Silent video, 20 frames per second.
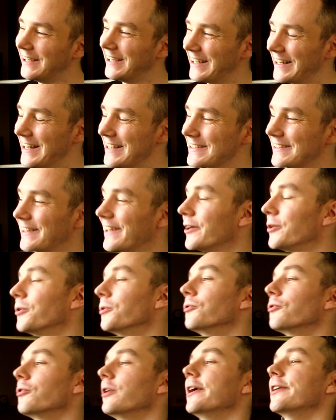And that
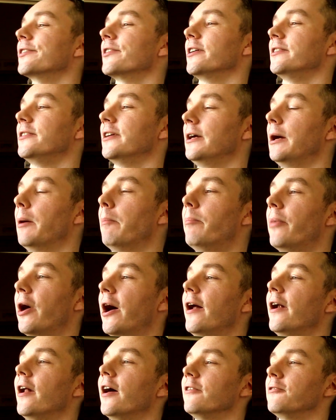sounds really exciting,
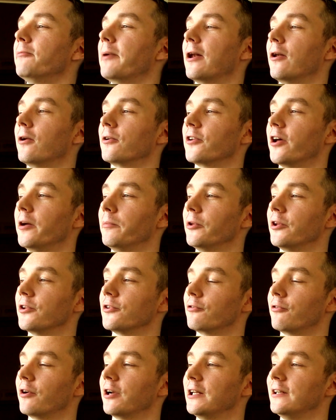but I spent a long time on
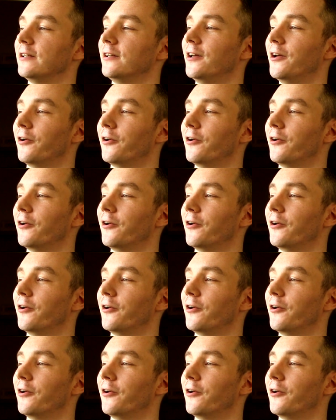this already.